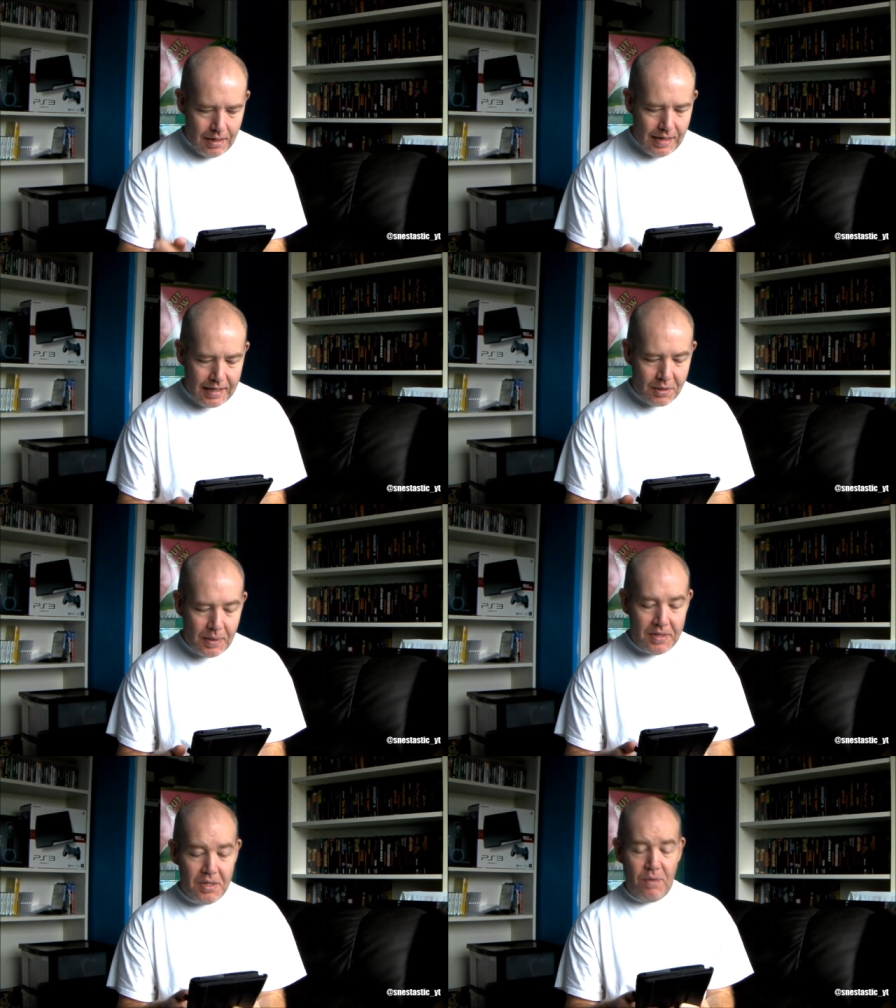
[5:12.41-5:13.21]
Next
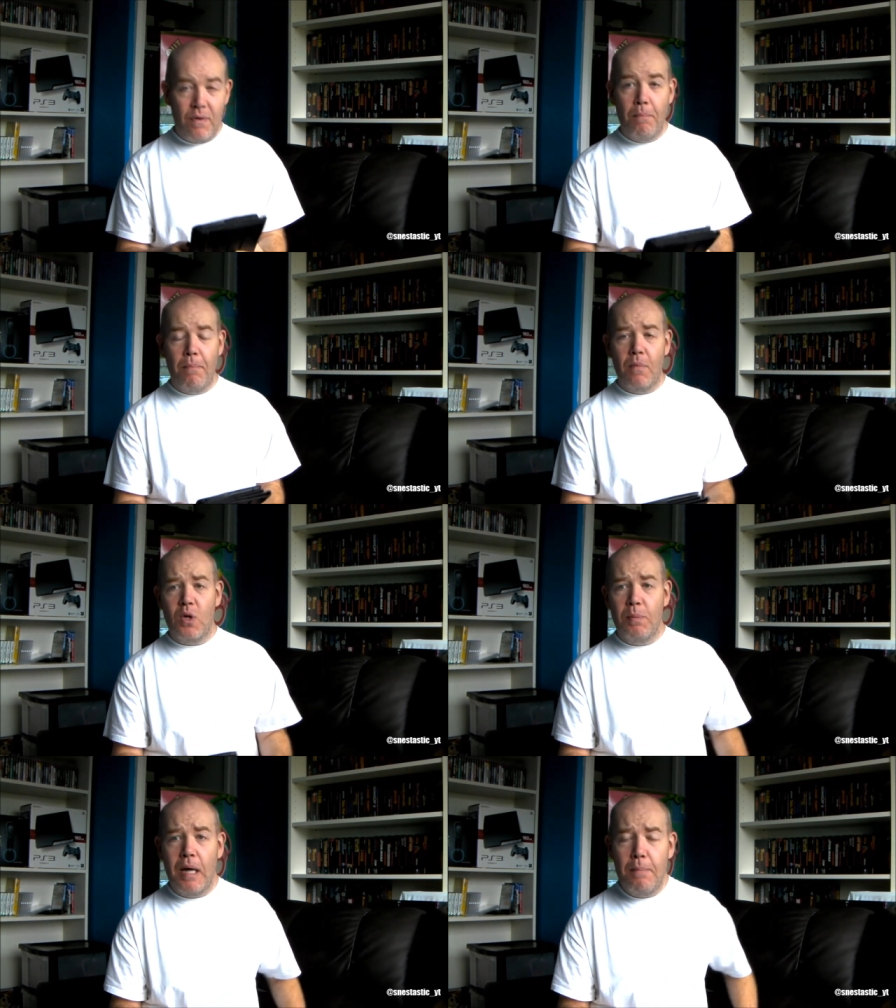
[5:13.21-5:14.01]
questions are from
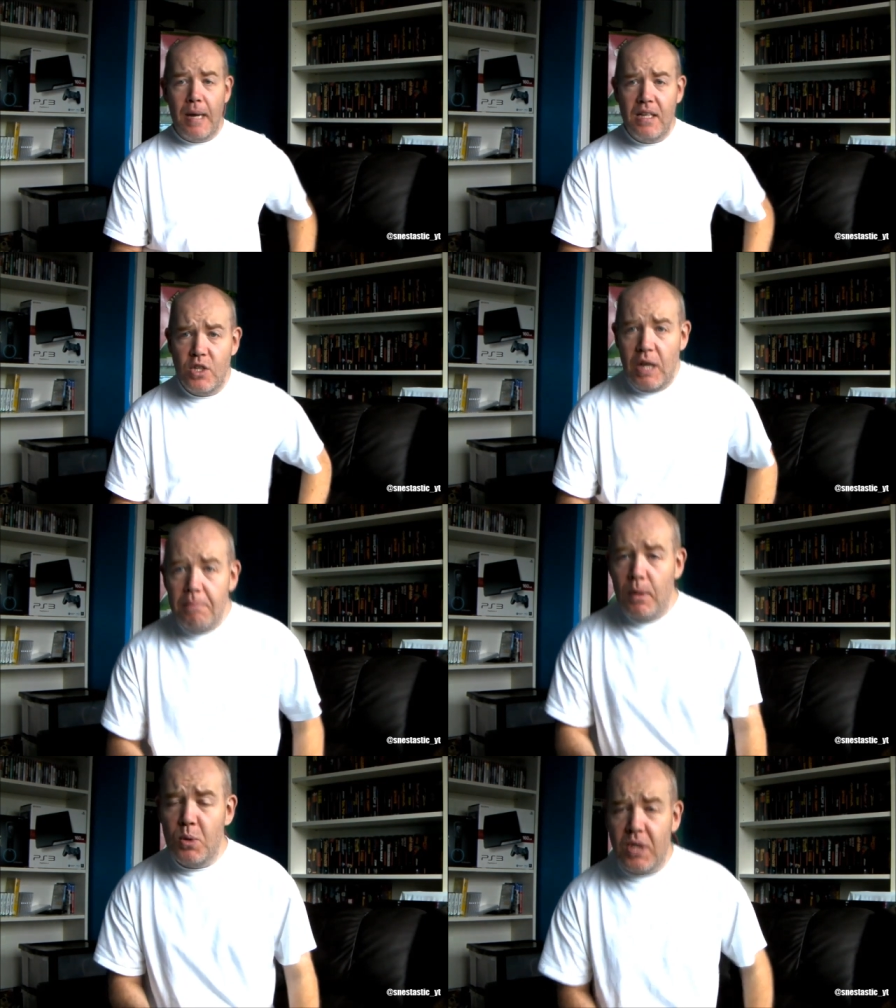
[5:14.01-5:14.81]
good mate Ben
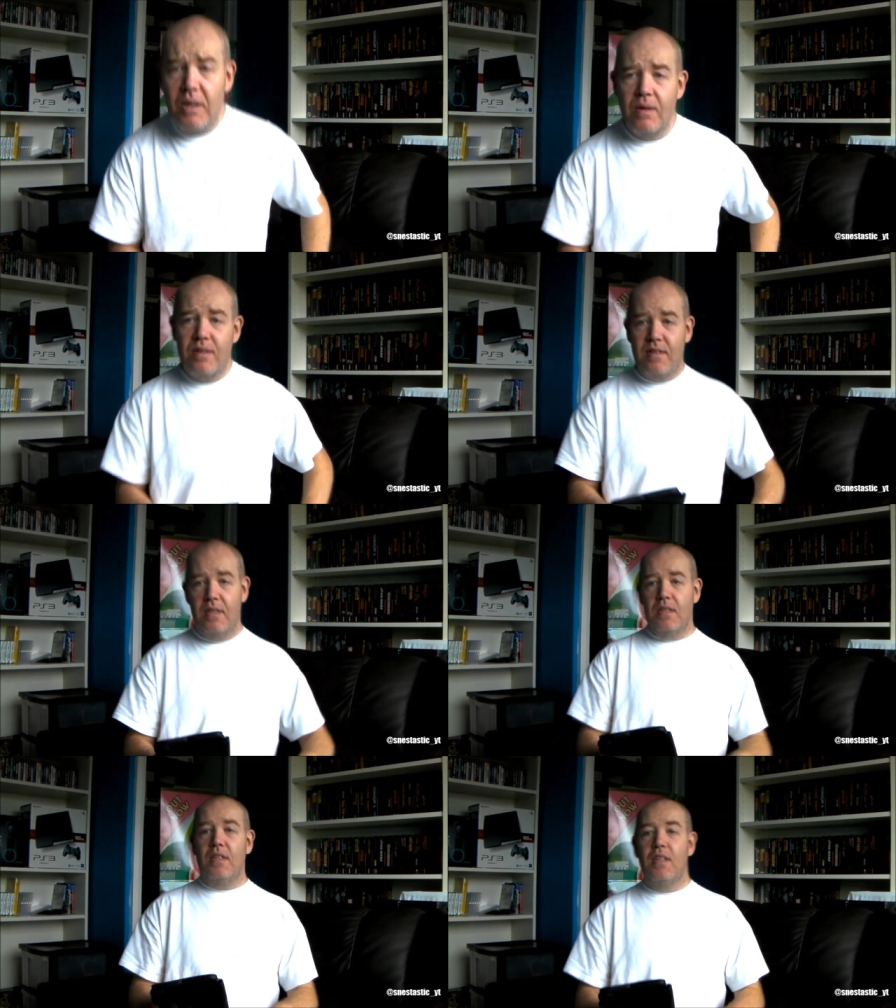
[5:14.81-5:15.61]
Shane Muso,
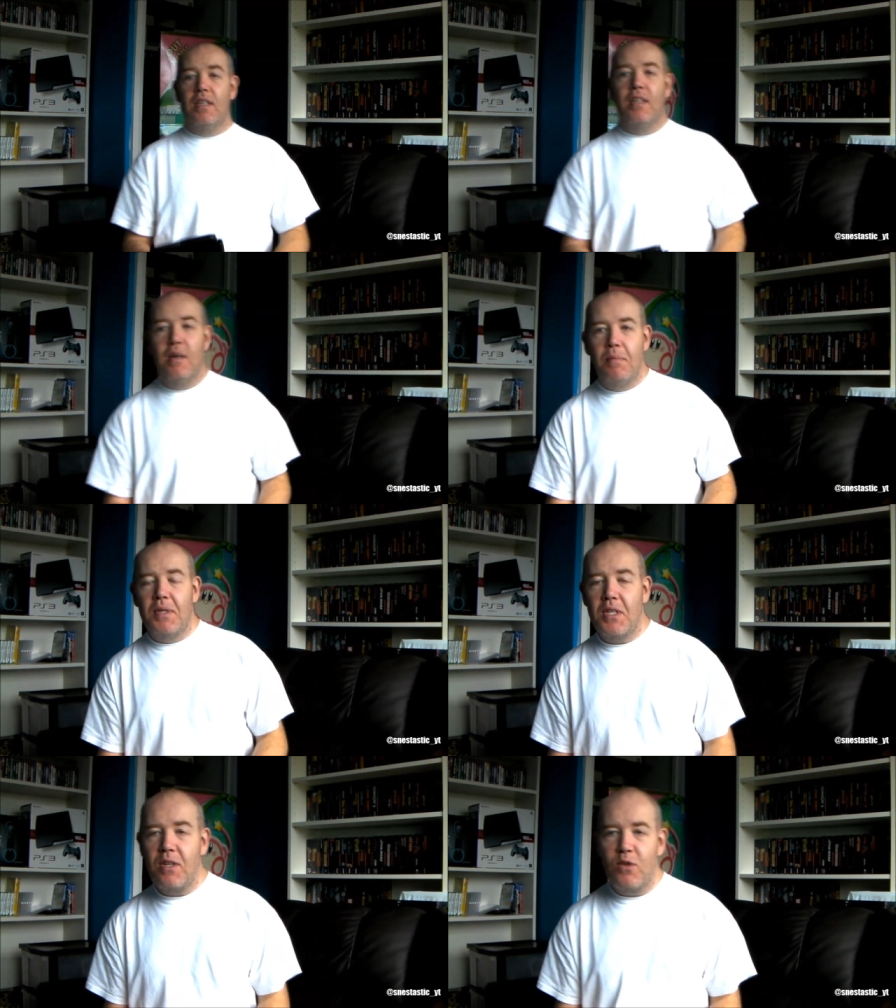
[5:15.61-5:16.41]

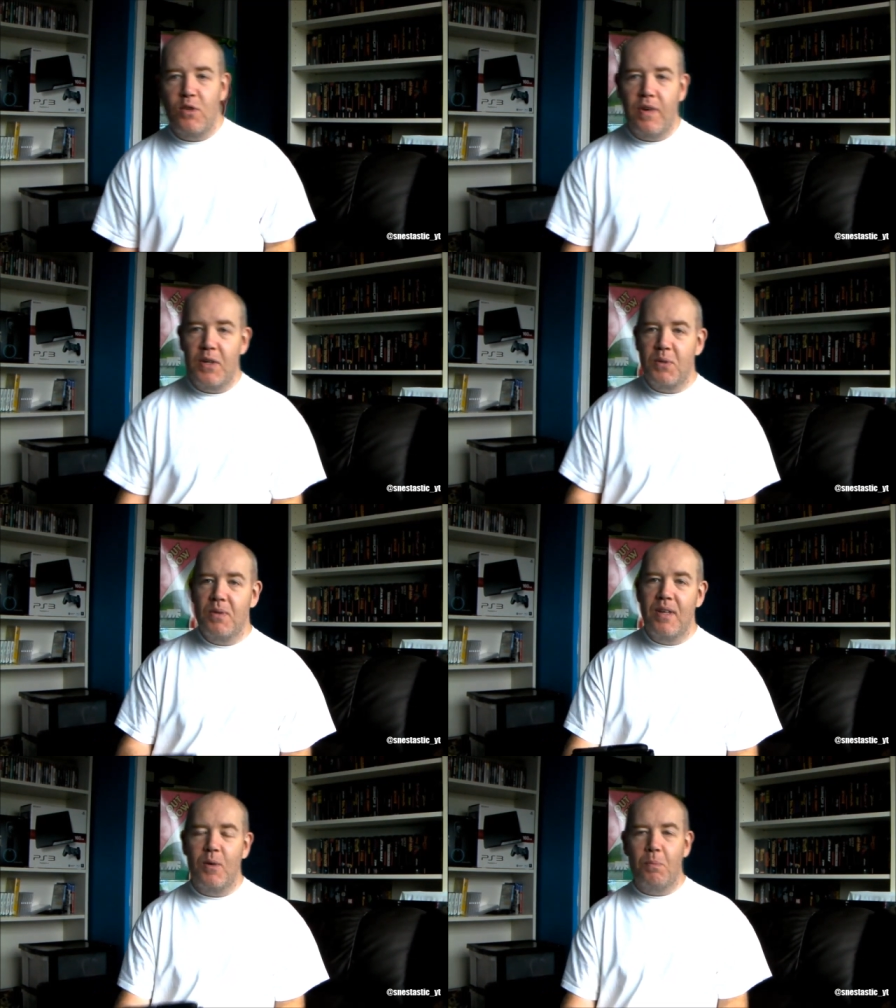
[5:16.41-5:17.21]
Mr. Controversial,
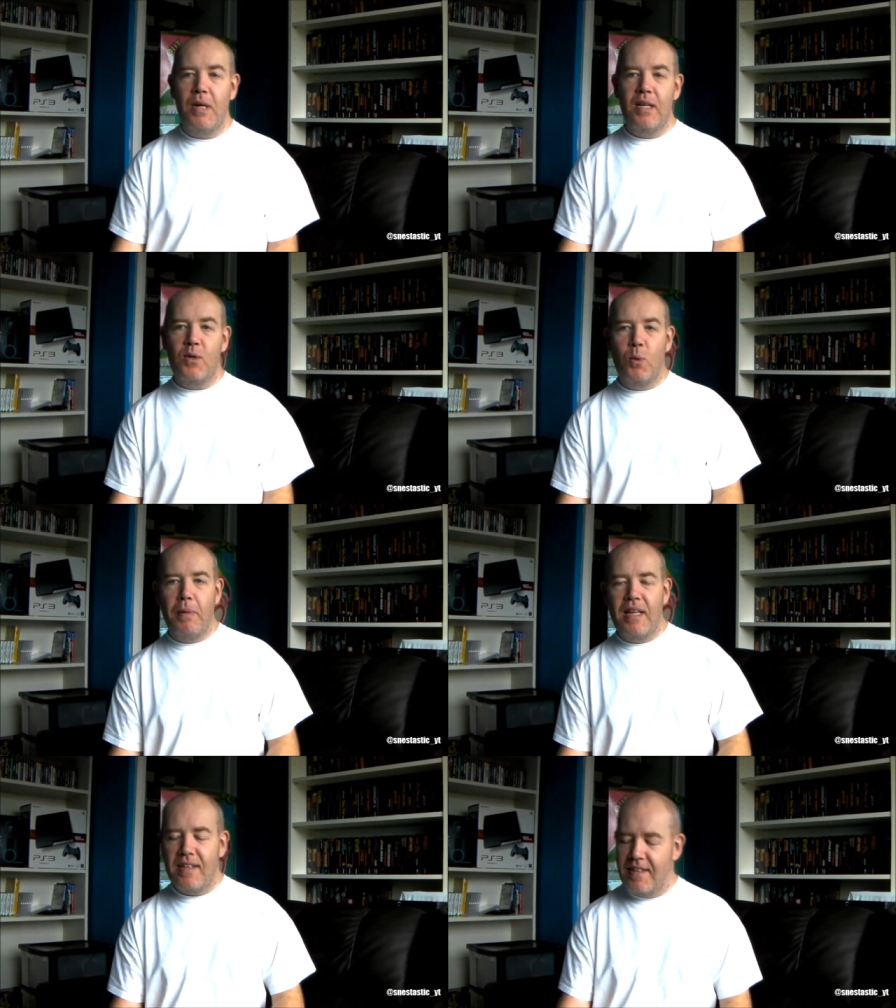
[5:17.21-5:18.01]
old political
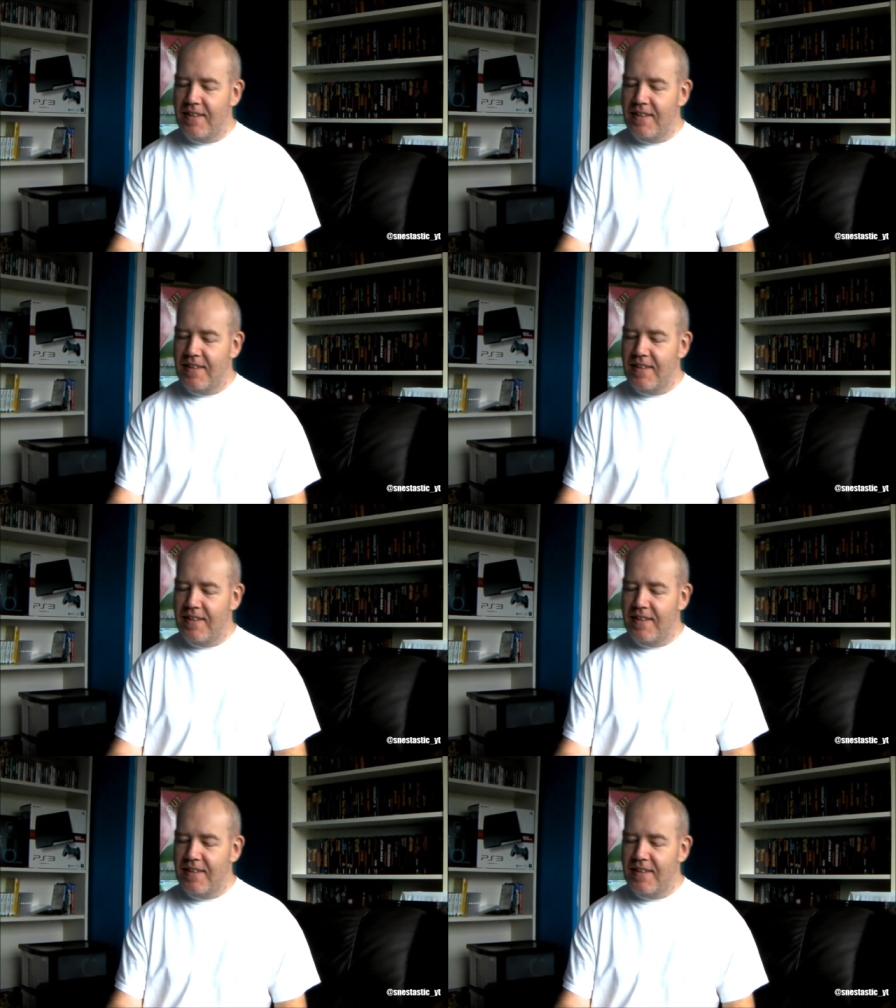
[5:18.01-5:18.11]
Ben.